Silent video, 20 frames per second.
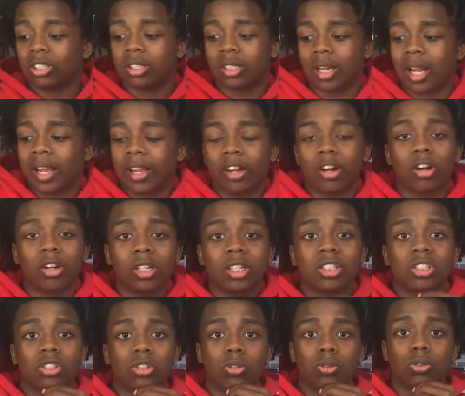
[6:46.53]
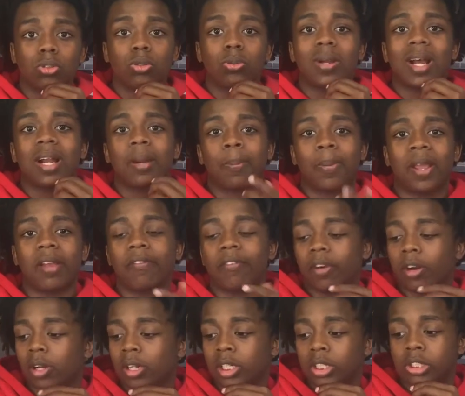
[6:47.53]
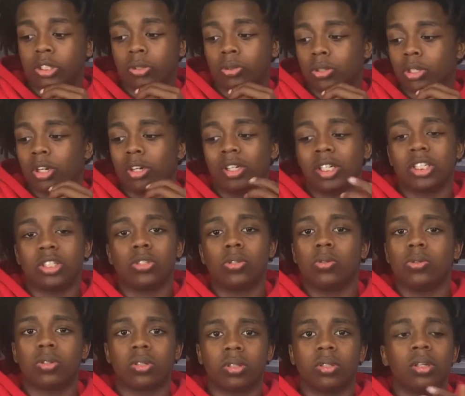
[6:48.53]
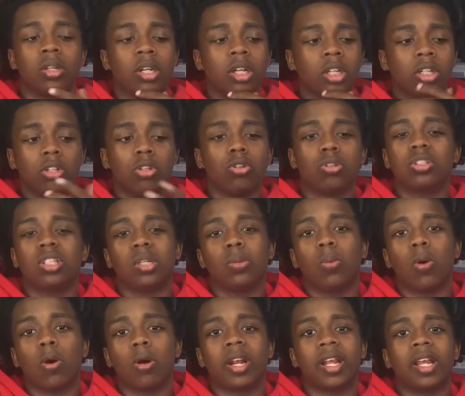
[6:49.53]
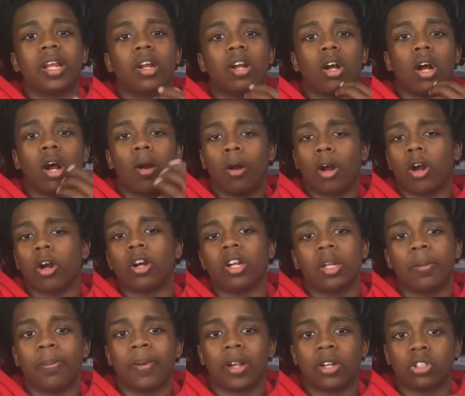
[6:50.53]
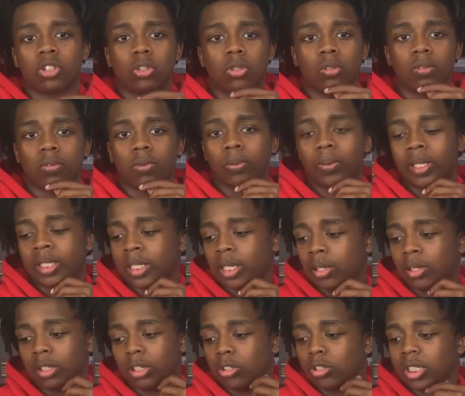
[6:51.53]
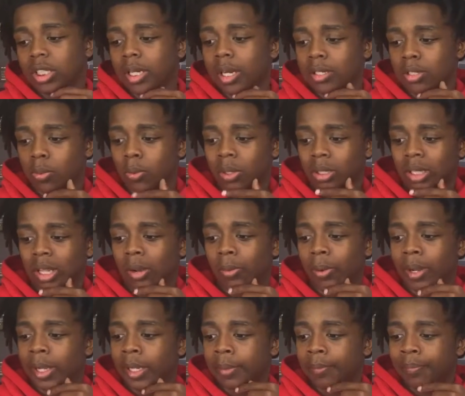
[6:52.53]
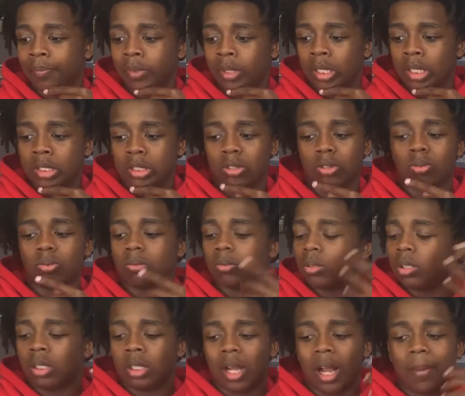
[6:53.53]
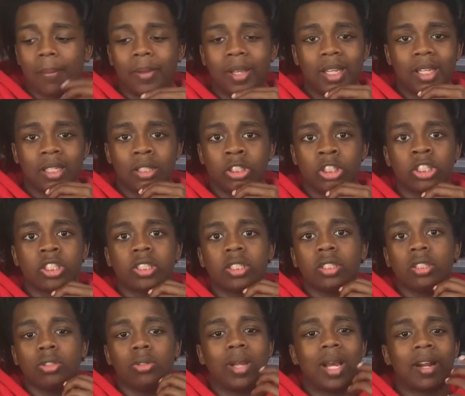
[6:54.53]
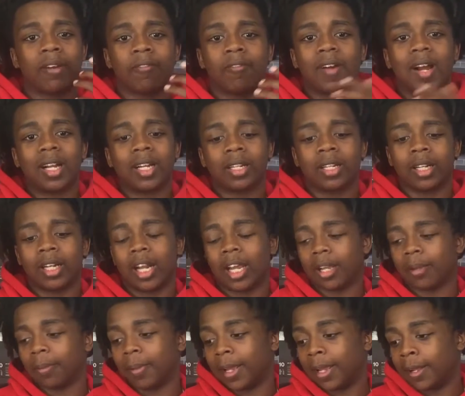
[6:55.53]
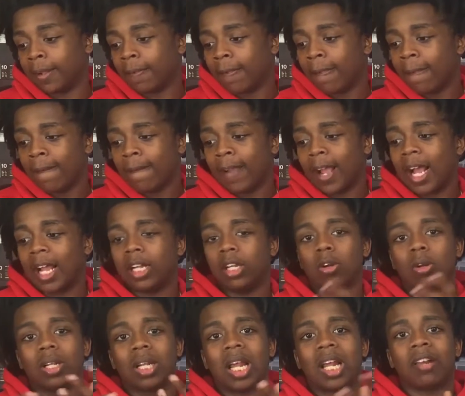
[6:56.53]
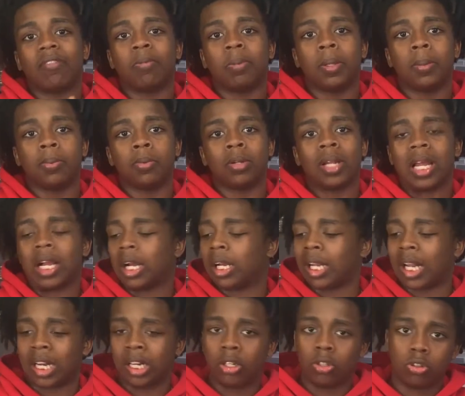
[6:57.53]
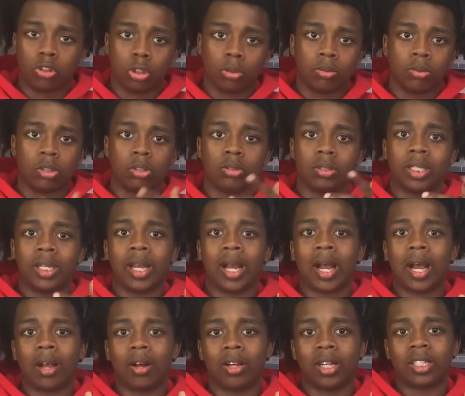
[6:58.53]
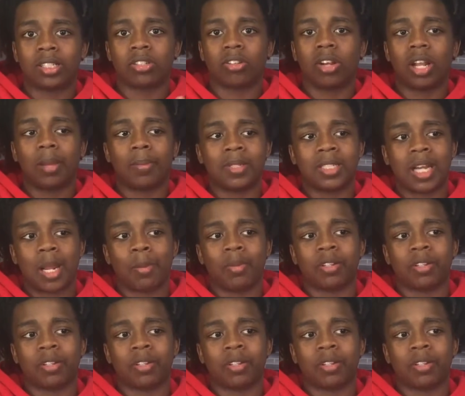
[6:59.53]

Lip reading: Just like early shoes, you got to pay for early shoes. Early shoes usually won't get an early pair of shoes for retail. It usually doesn't work that way. So, I mean, just, you got to find a connect, man. I know a lot of people, like a lot of YouTubers use the guy on Instagram.